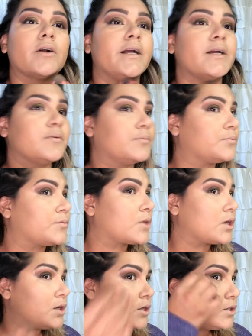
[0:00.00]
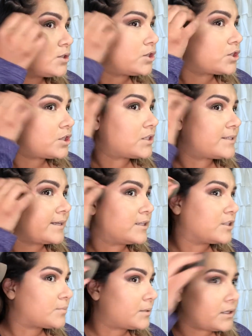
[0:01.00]
right? So she
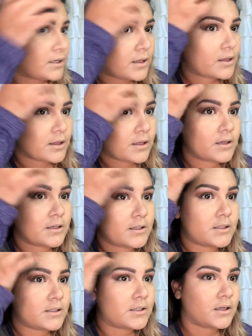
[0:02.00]
sends me this